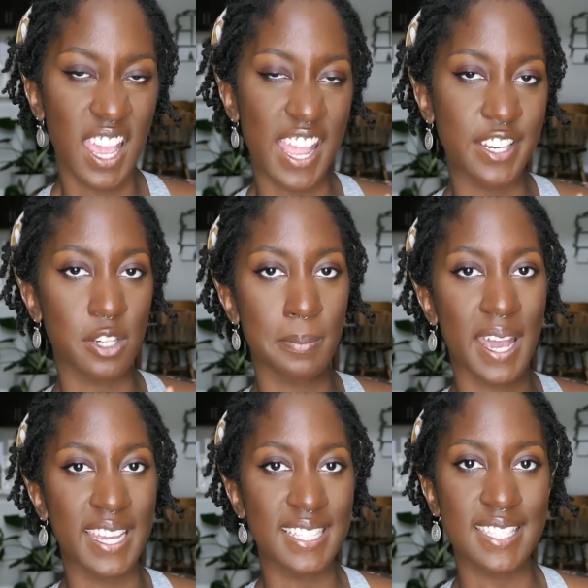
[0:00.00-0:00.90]
And your
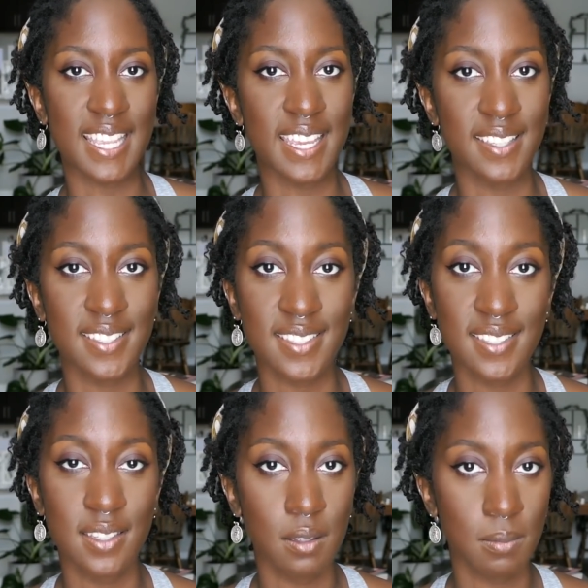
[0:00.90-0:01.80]
mind says,
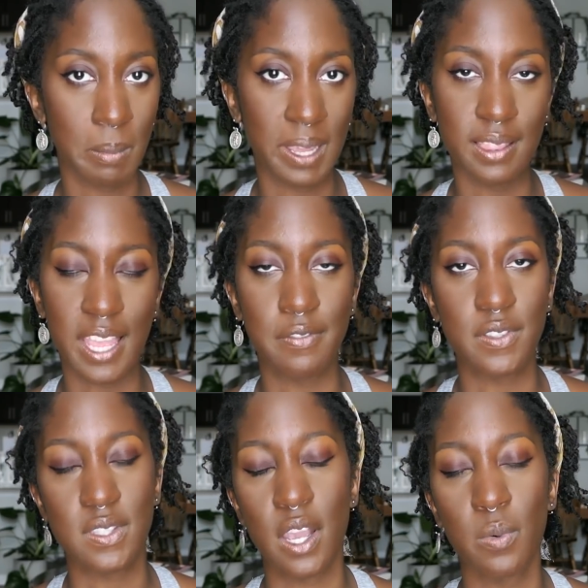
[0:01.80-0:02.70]
my life
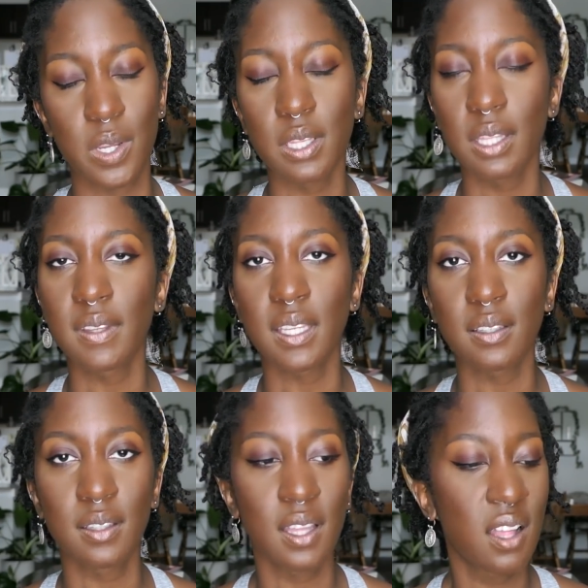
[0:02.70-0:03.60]
is not worth living.
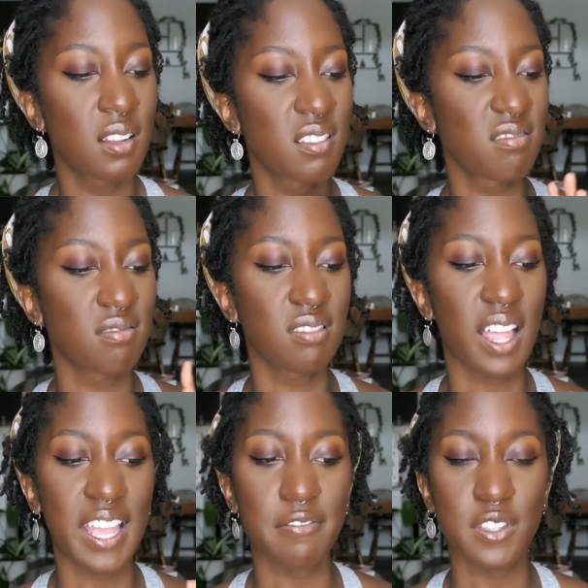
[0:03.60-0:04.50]

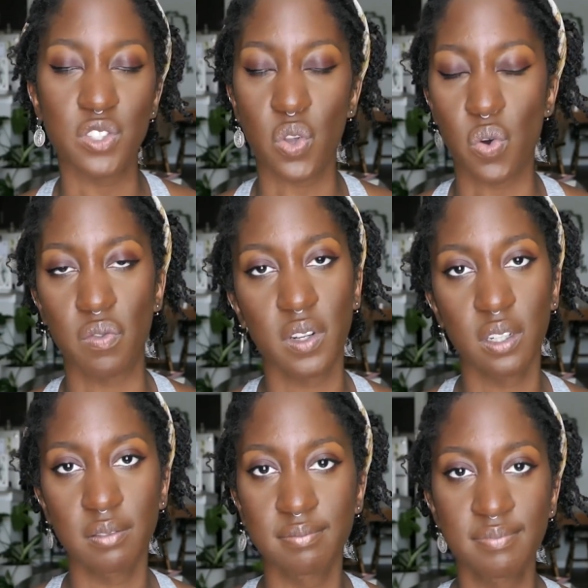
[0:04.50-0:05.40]
Life is over.
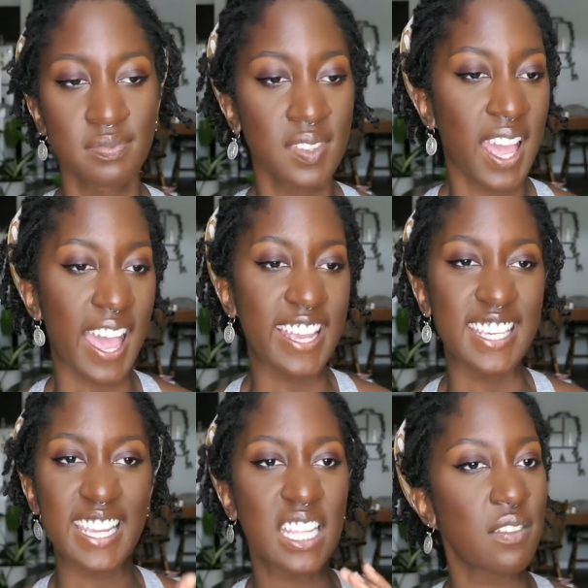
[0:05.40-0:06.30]
I
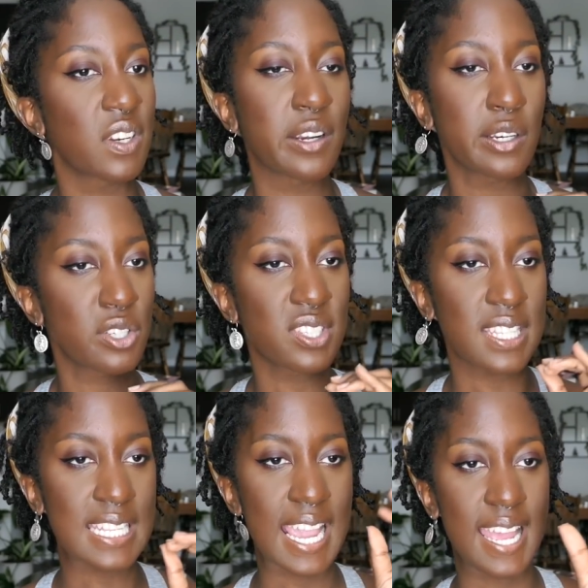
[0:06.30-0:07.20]
can't even
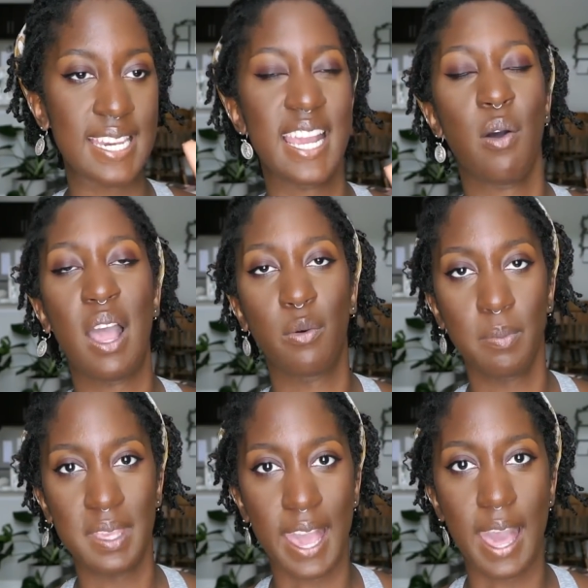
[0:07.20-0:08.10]
understand how I will
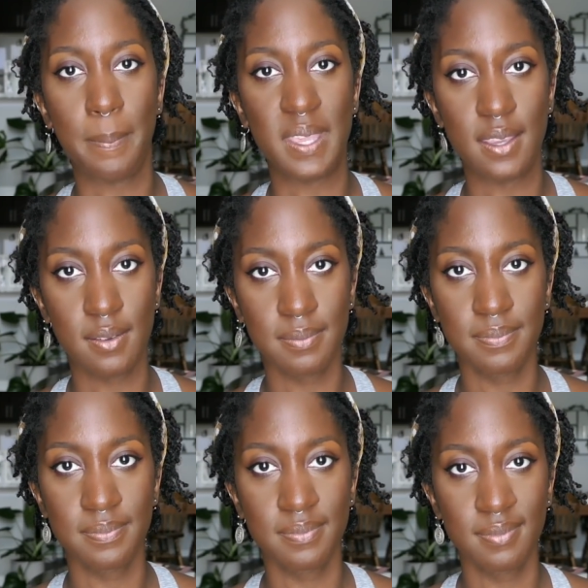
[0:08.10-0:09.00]
be happy
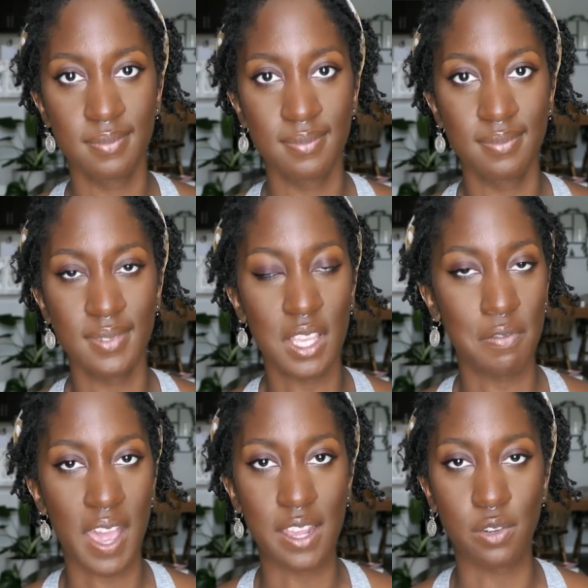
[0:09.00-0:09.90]
if
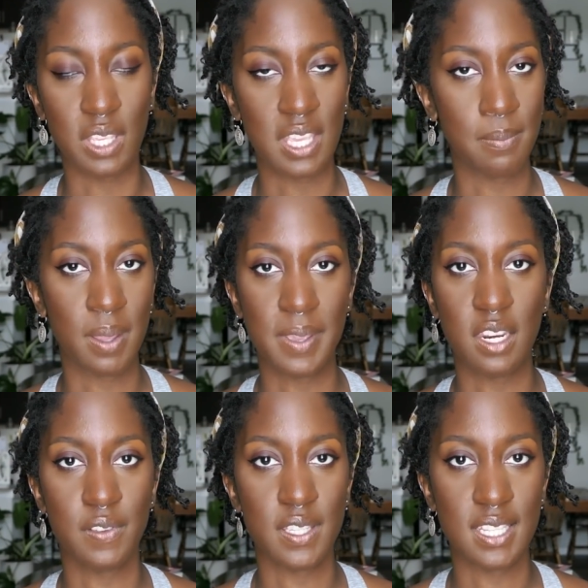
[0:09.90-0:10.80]
I don't get my
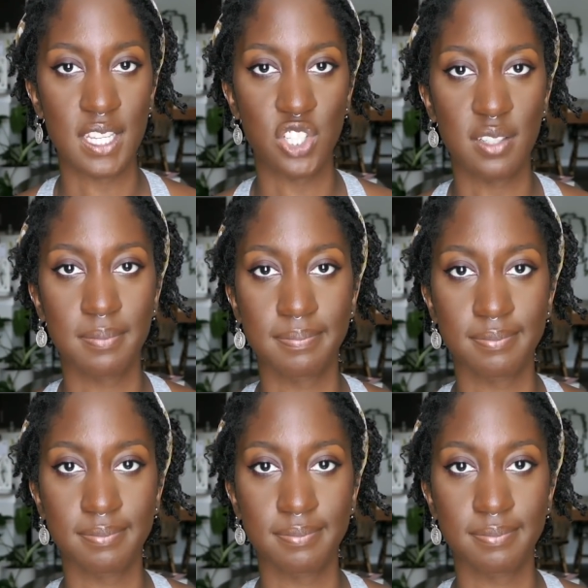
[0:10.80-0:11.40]
manifestation.